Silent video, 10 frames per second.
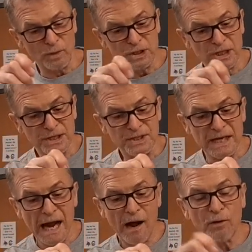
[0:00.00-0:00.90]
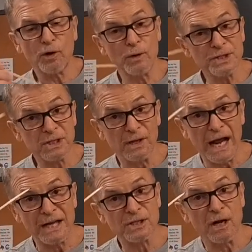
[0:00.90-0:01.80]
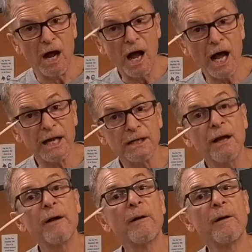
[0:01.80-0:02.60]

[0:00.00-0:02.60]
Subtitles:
which is now crystallized on